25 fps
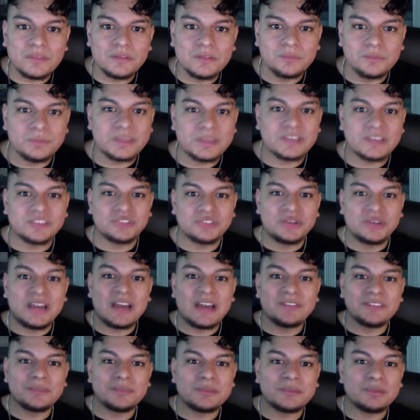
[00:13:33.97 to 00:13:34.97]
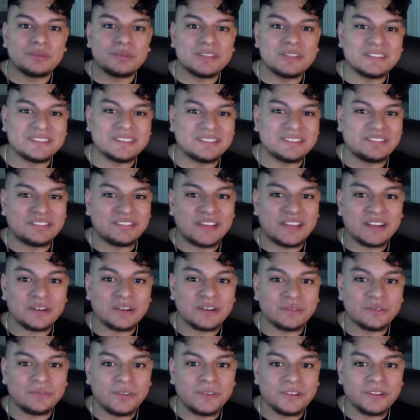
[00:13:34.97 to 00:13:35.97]
Because you have to be willing to
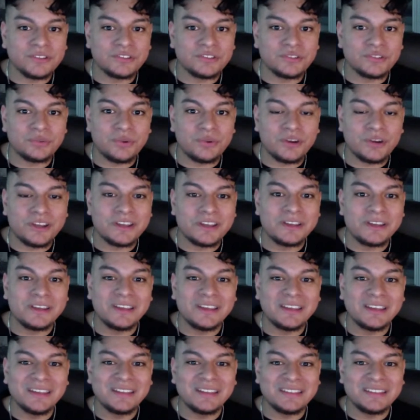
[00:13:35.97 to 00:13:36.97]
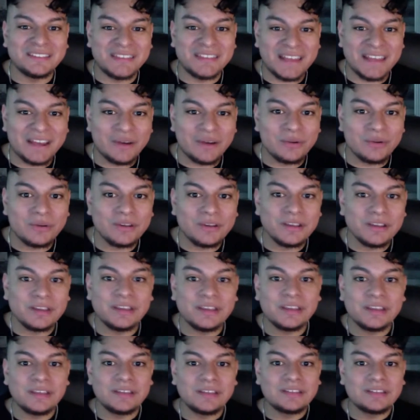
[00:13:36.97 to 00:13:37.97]
sacrifice your why now
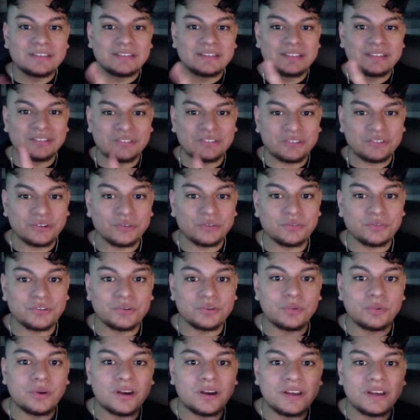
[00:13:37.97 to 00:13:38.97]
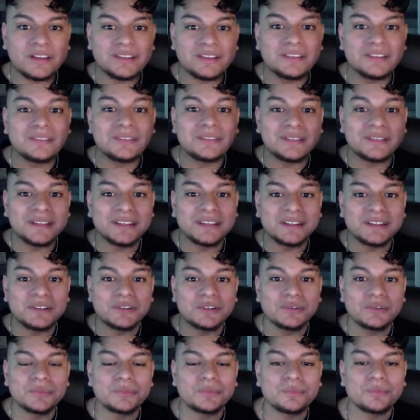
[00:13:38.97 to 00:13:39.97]
to serve your why
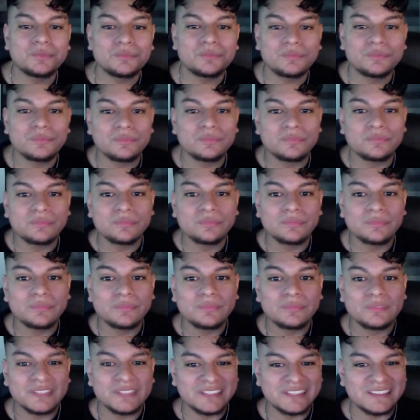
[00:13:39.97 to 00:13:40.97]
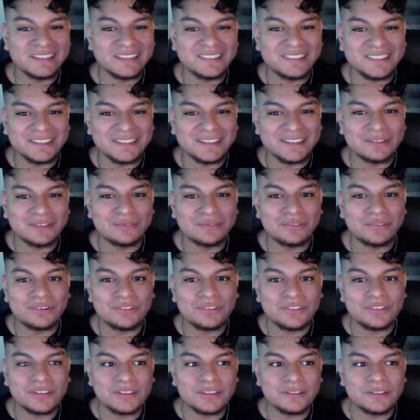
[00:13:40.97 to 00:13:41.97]
later. Let that sink in for a
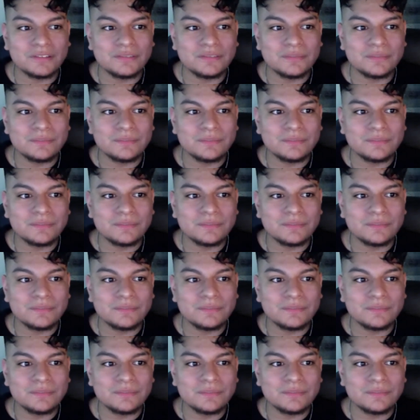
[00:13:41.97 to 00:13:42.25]
second.